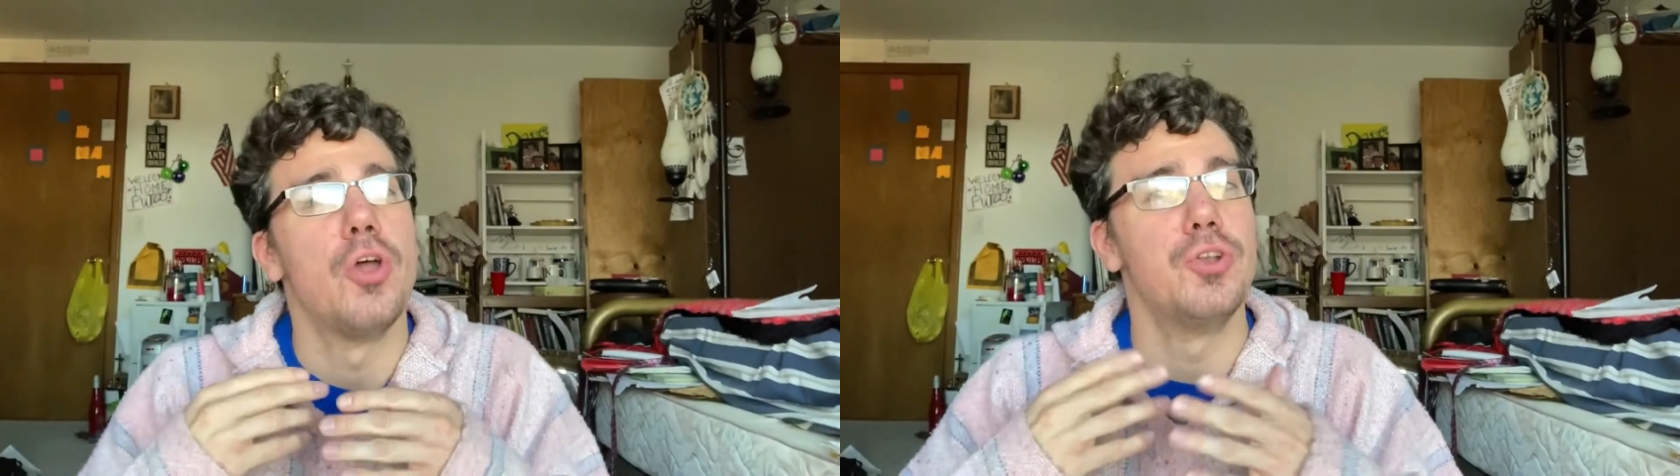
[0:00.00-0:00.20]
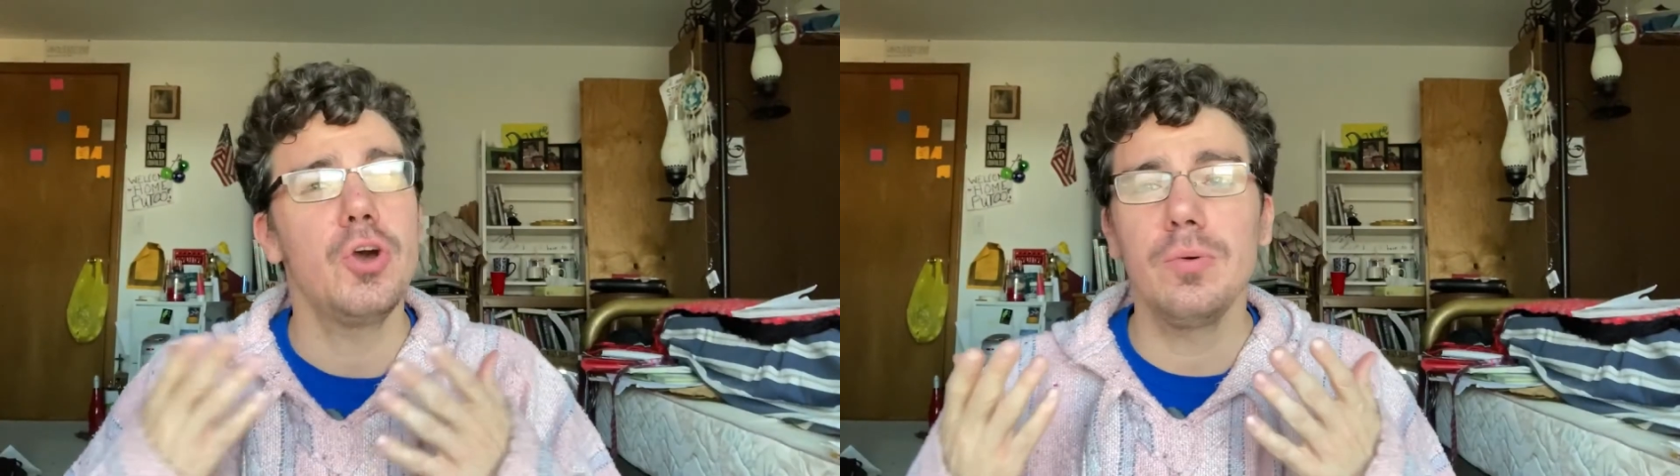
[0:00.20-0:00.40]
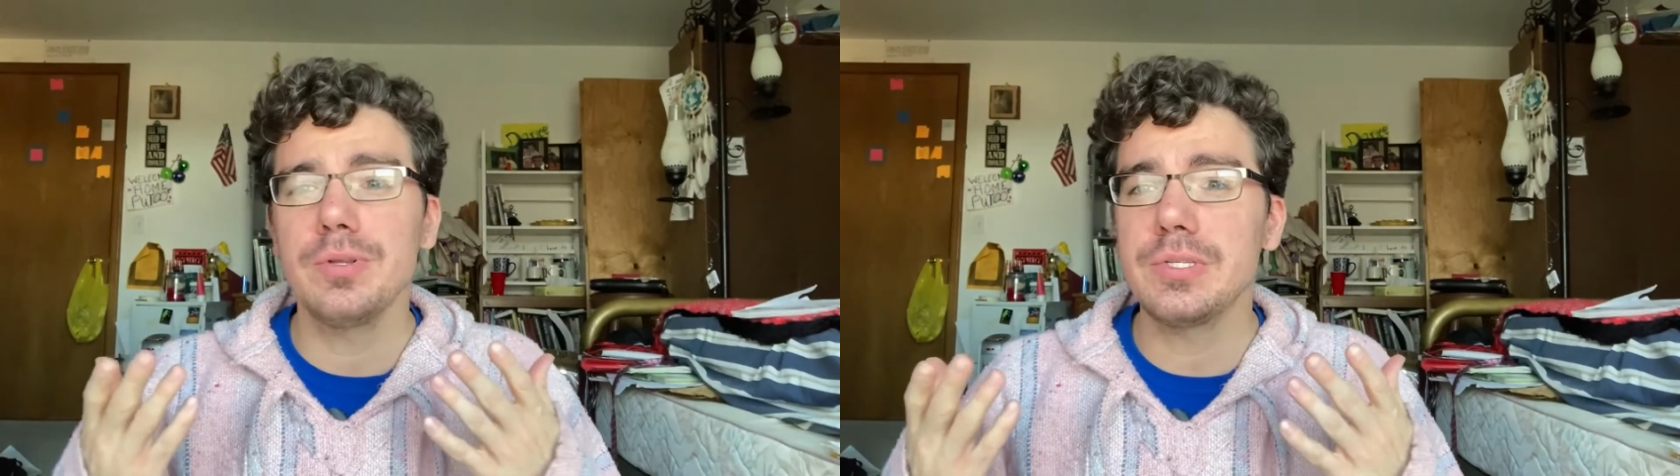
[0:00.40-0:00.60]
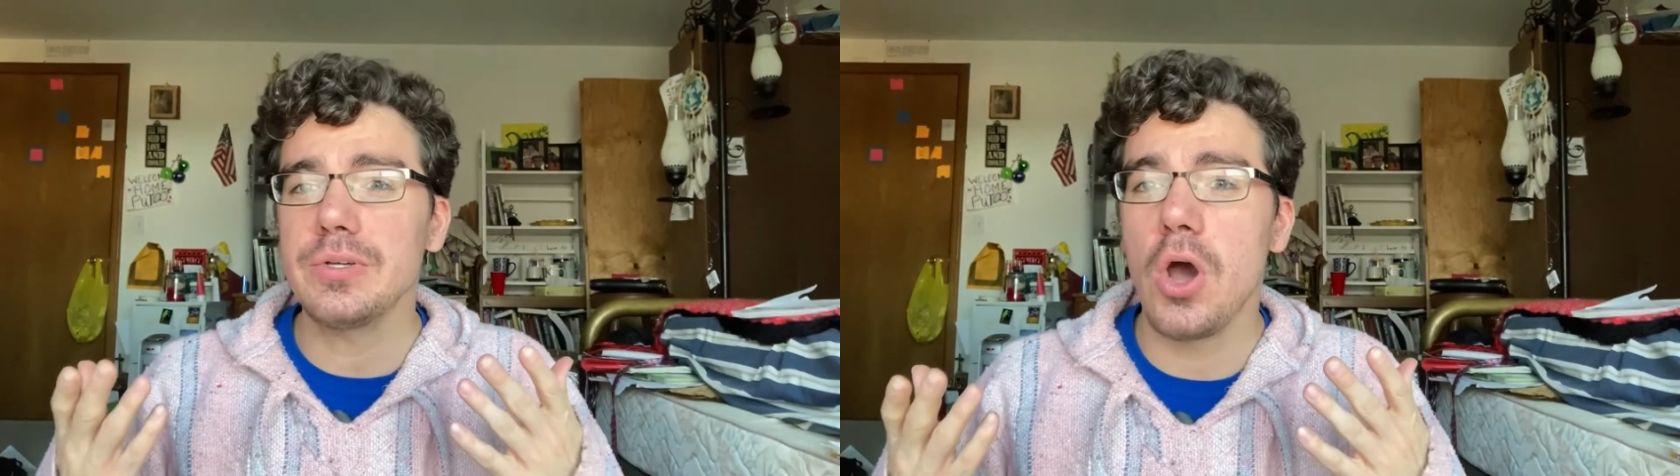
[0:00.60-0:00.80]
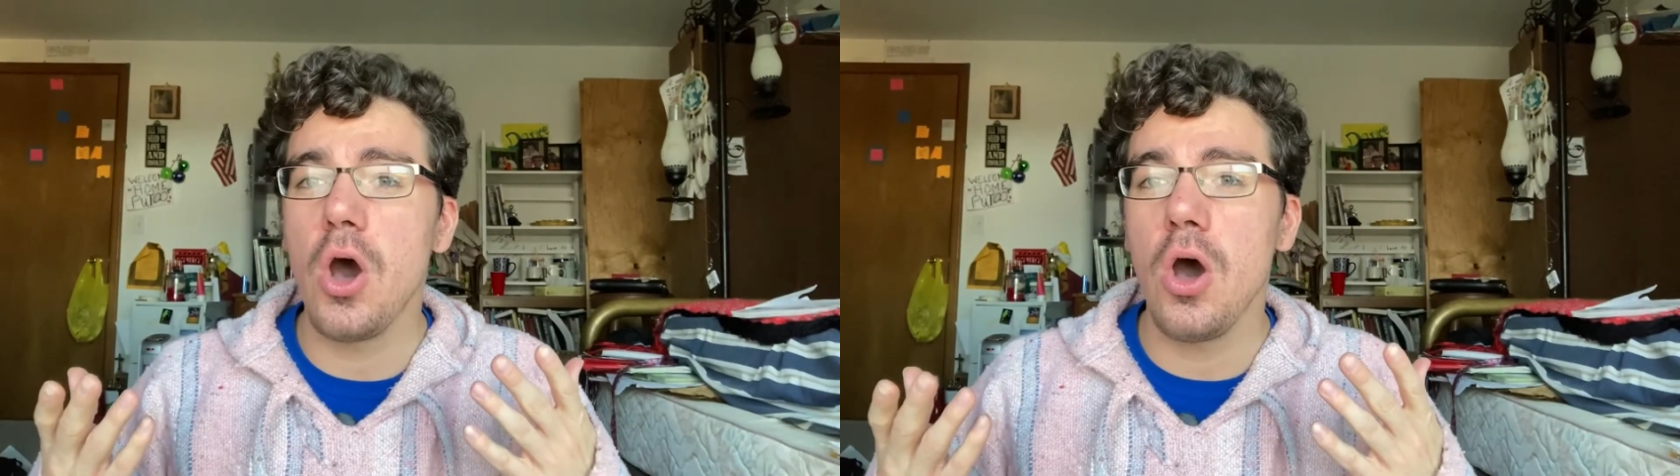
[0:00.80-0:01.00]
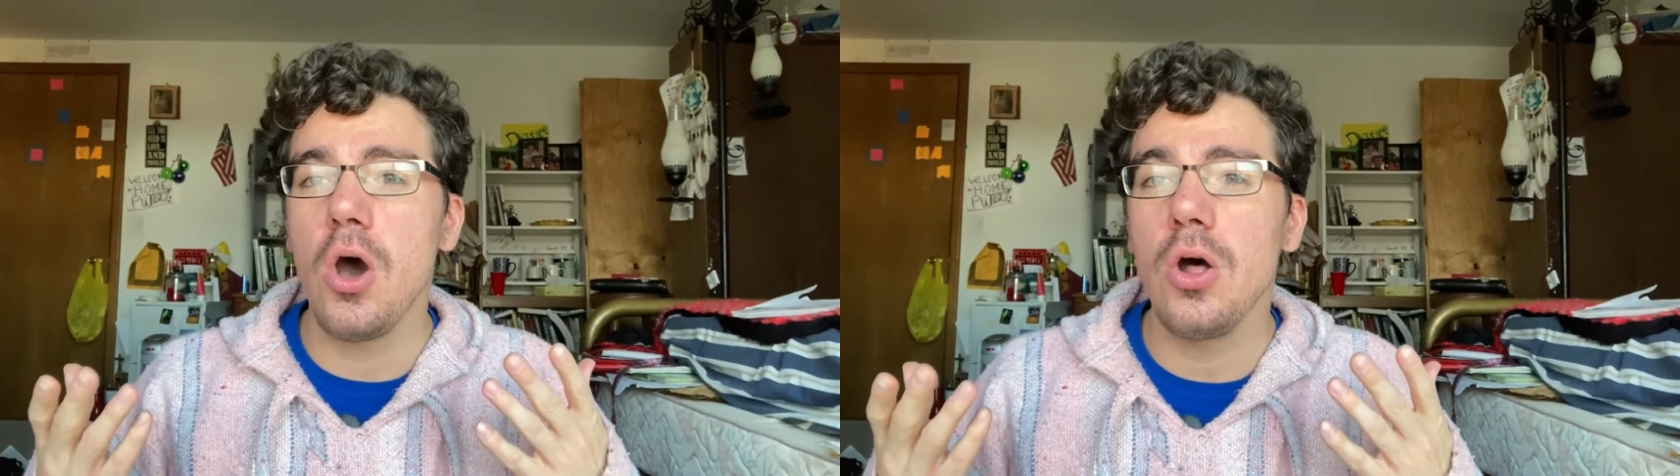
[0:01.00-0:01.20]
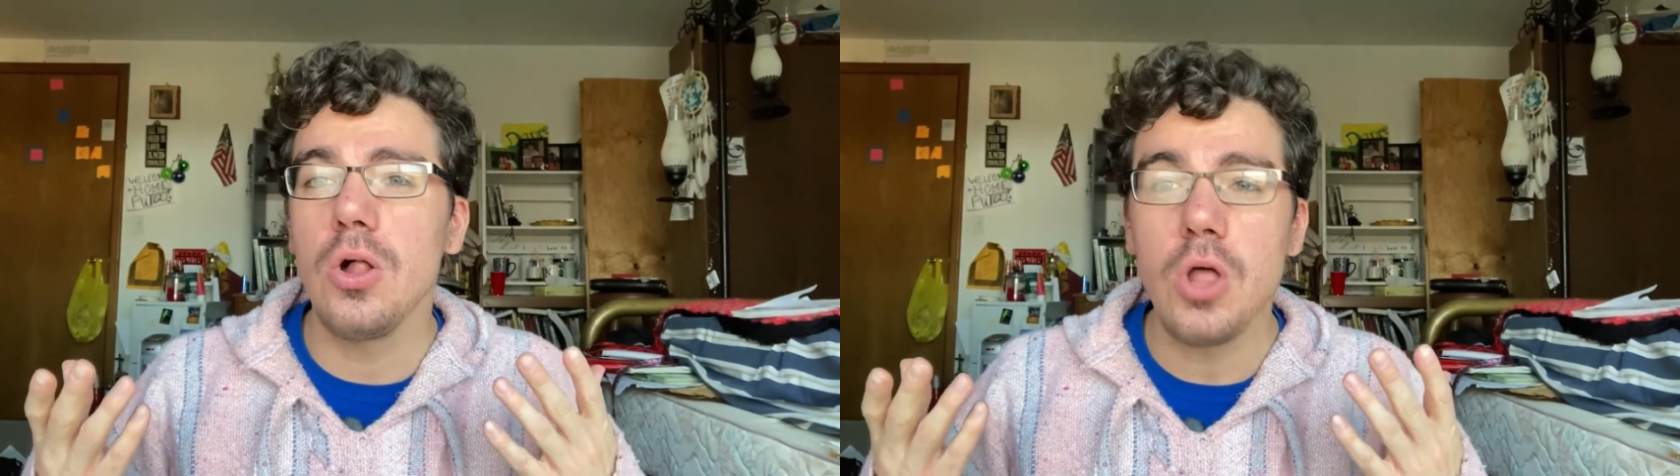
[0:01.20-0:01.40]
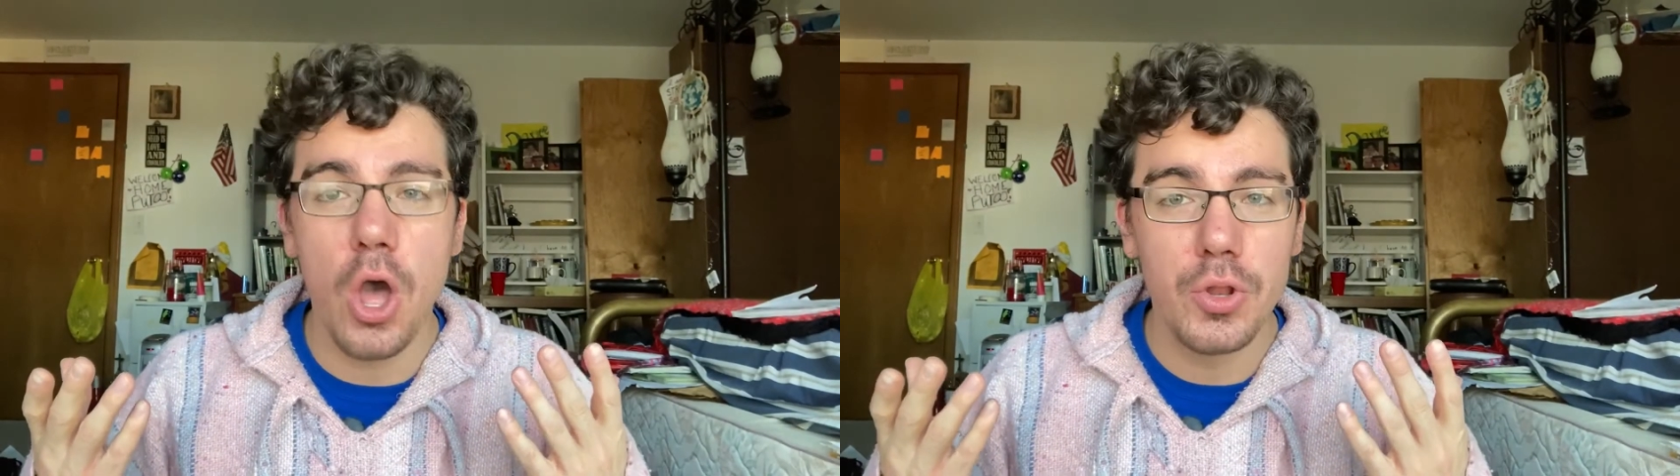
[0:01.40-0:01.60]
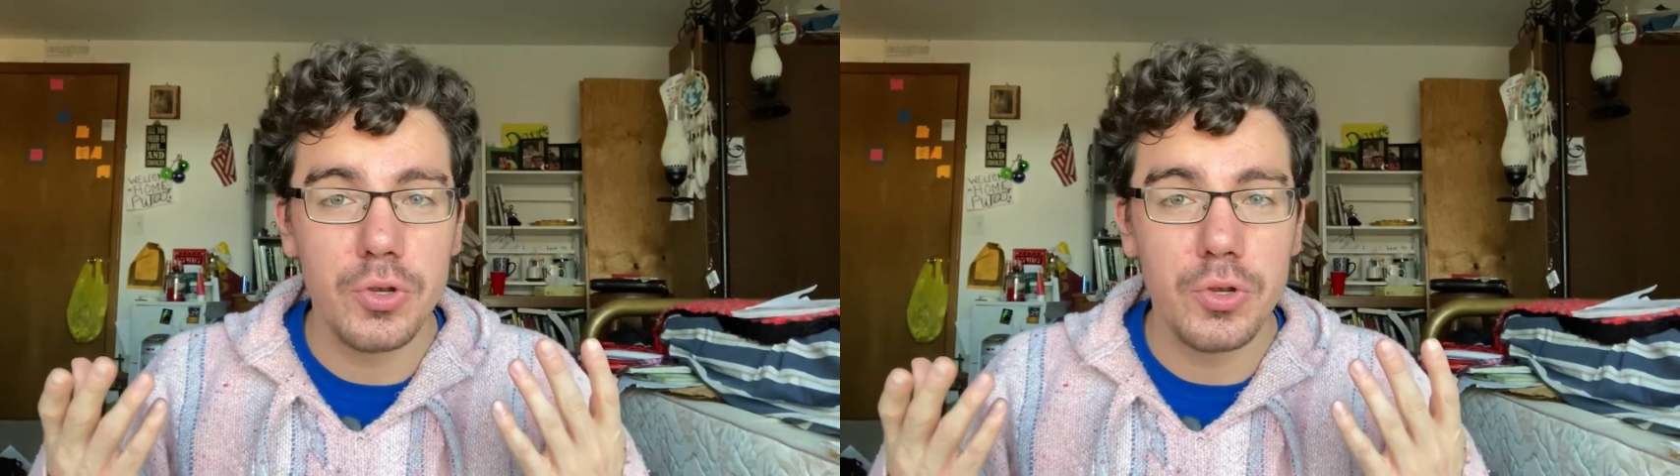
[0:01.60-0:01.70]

No one to call,